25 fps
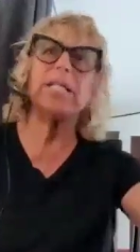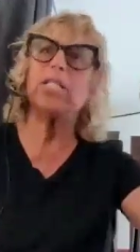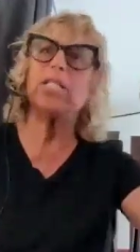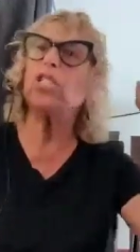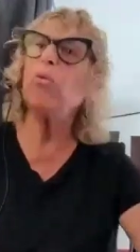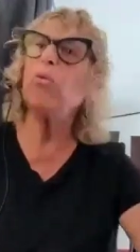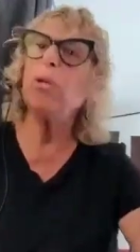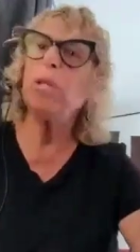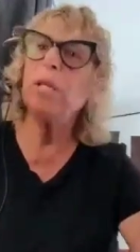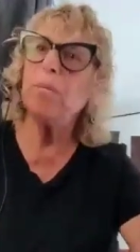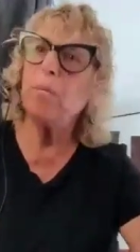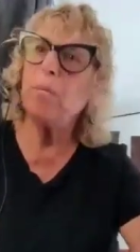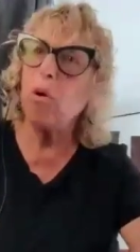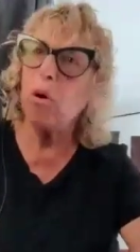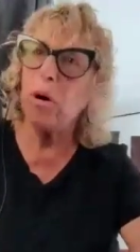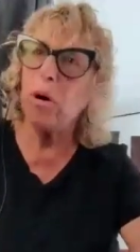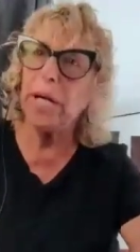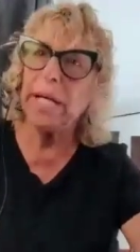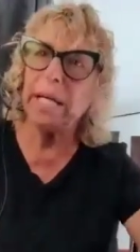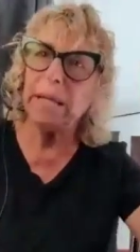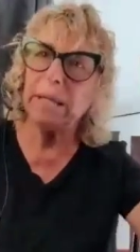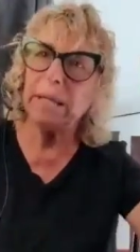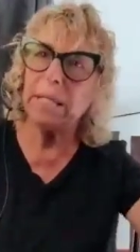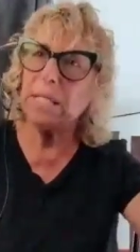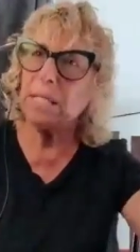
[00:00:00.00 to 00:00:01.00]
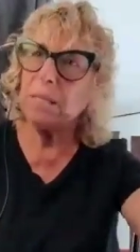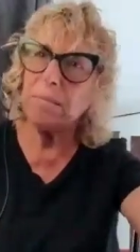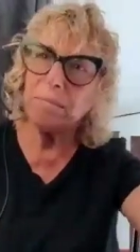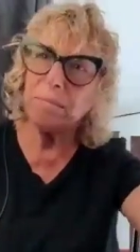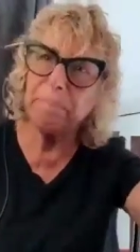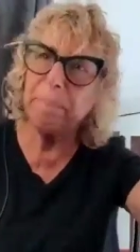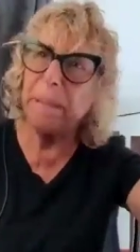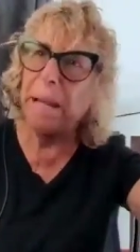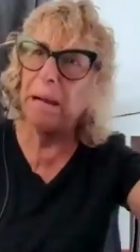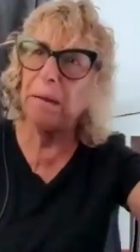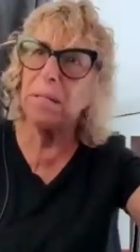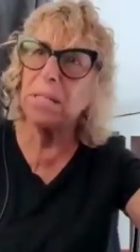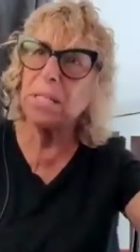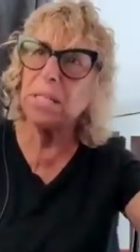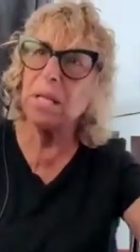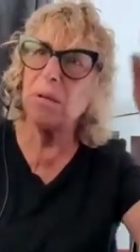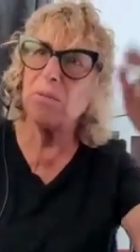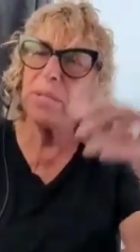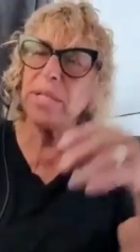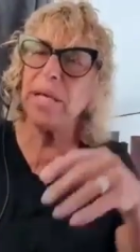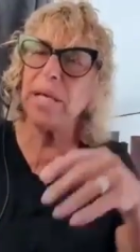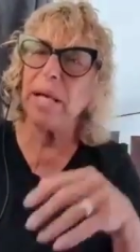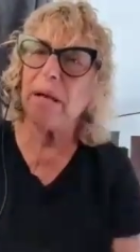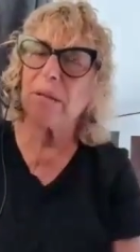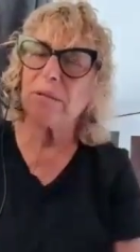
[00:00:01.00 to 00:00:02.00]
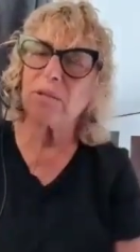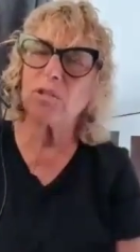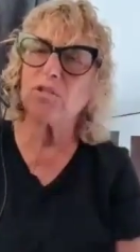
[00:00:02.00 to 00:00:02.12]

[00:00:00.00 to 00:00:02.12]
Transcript: 2 a.m. in this Paris hotel,